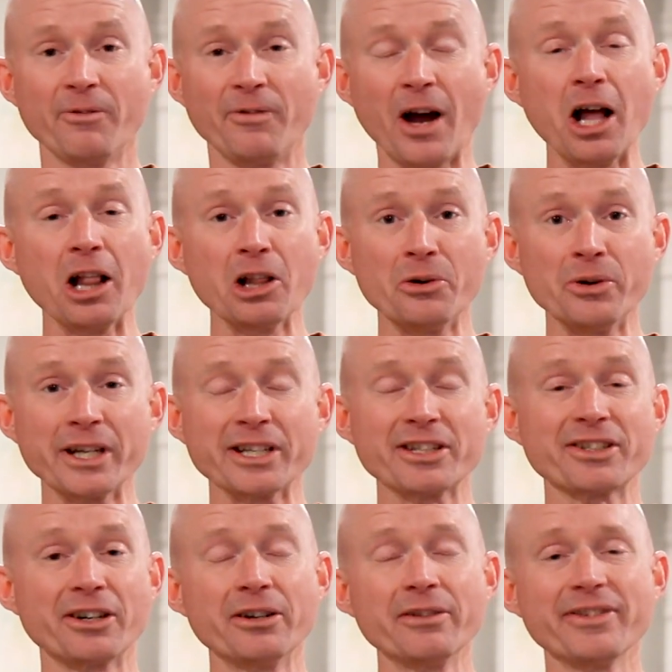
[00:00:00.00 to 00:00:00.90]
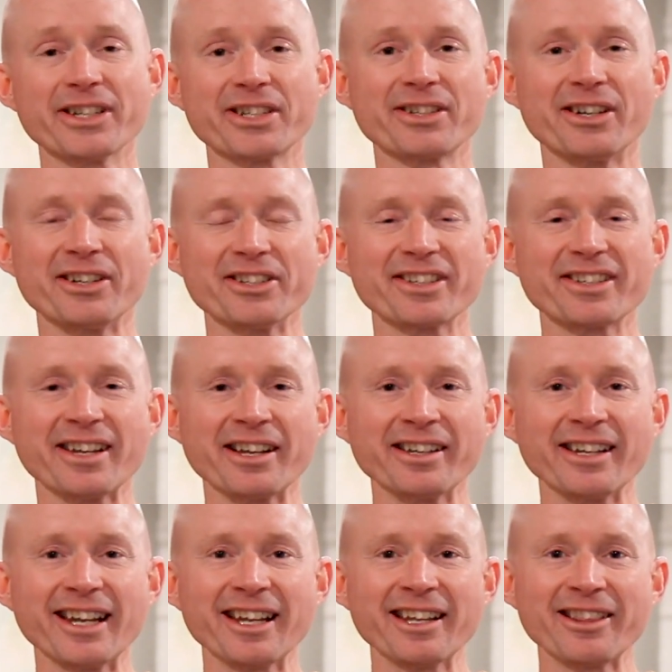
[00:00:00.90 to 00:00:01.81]
Following service on
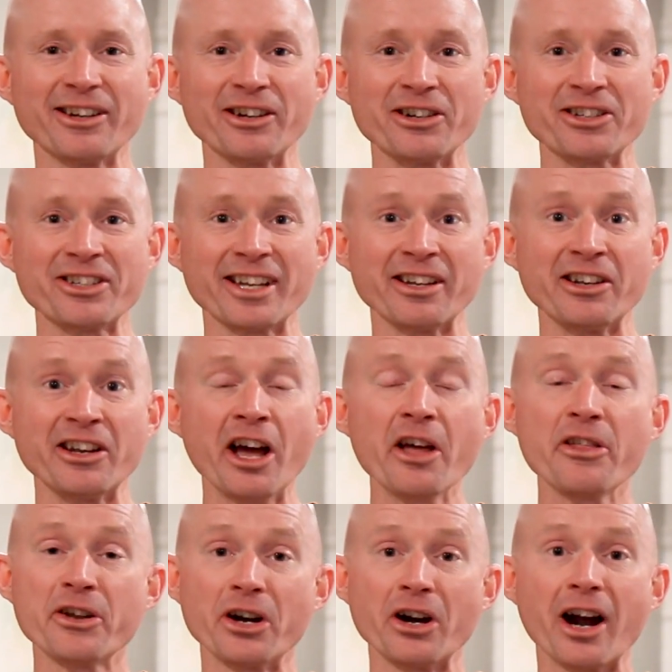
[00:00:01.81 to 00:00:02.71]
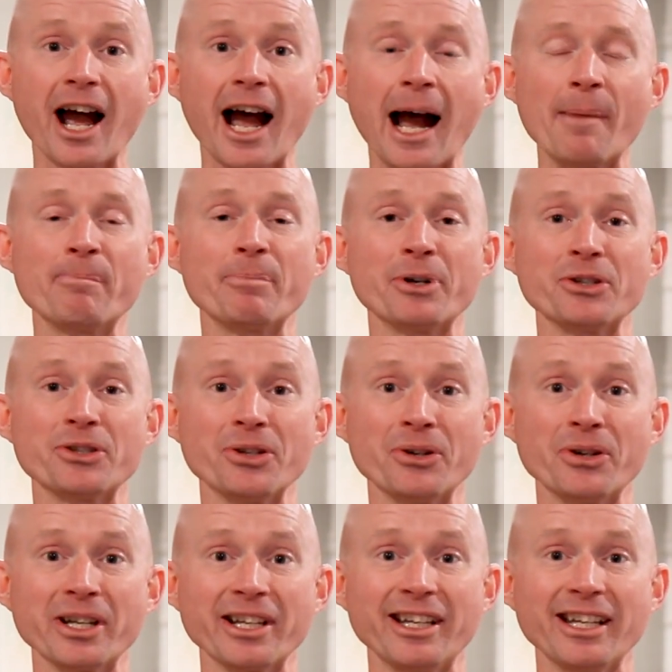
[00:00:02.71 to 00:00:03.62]
Sunday, there's another
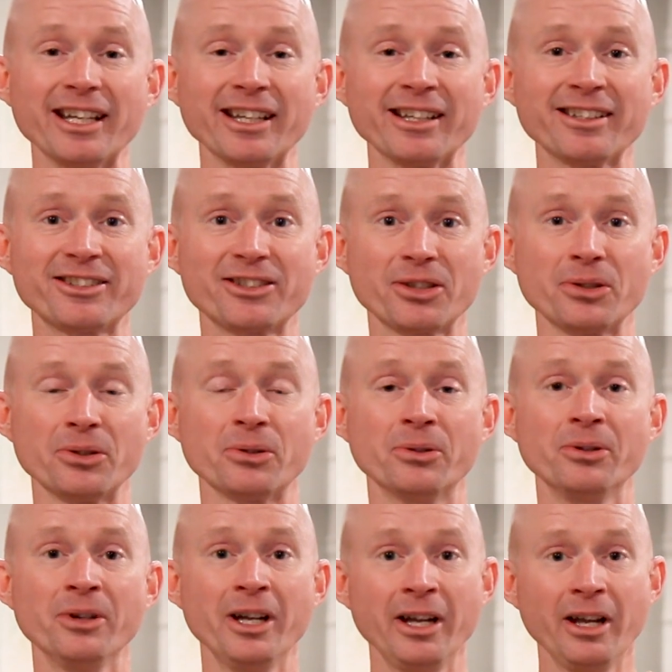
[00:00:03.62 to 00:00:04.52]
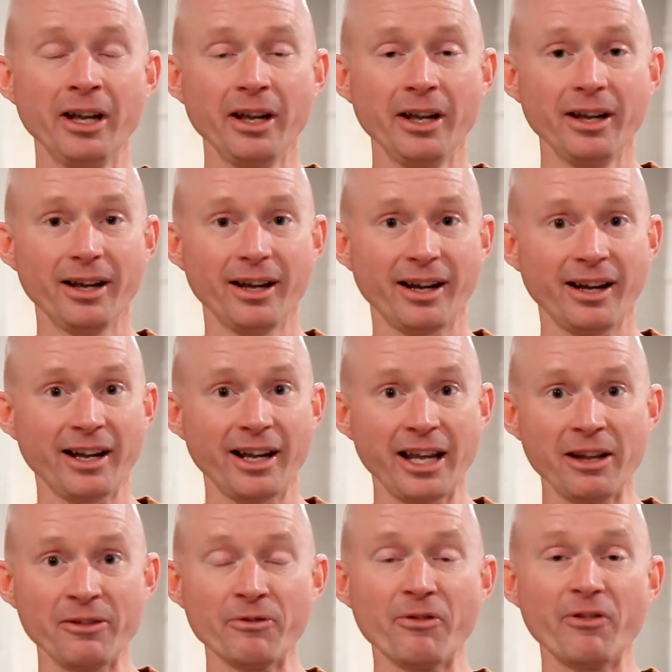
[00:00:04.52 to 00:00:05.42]
opportunity to
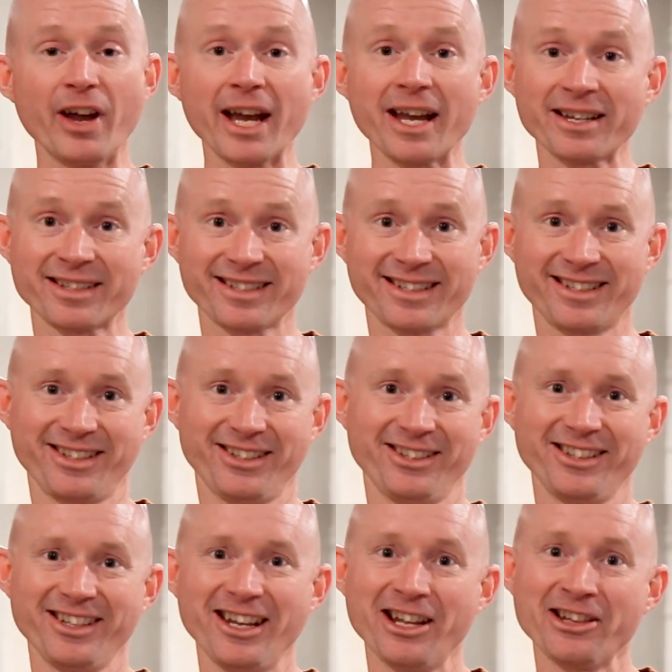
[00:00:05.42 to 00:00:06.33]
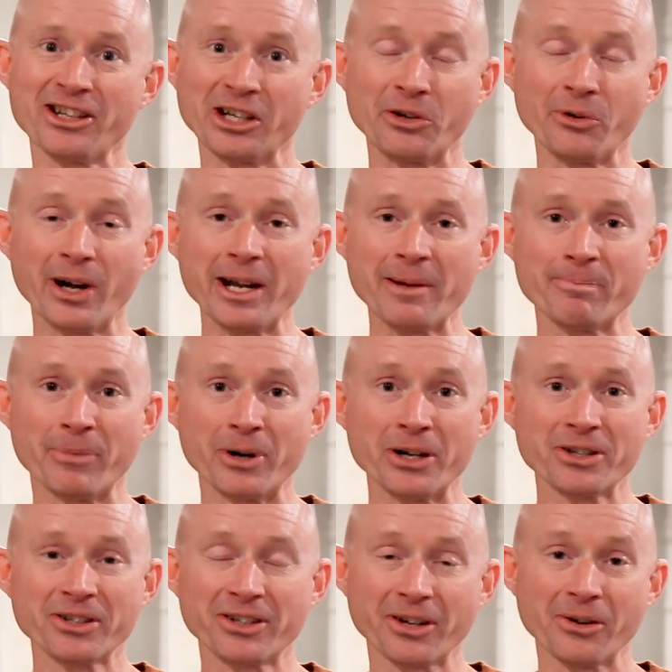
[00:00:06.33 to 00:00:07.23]
invest in the great
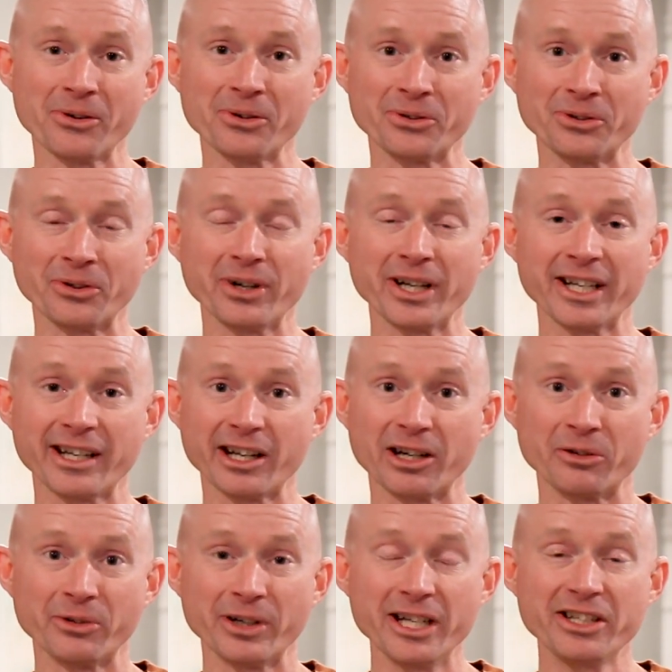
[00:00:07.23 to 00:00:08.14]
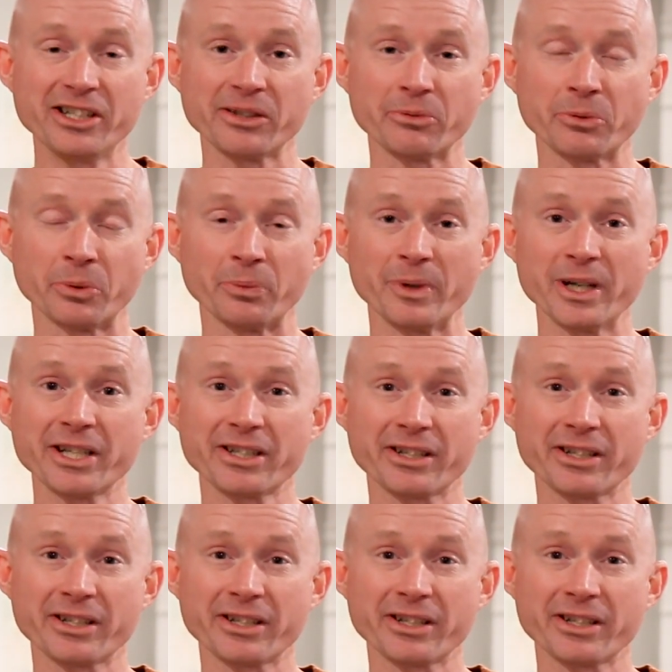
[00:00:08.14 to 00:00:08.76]
Burnto and Greendale region when we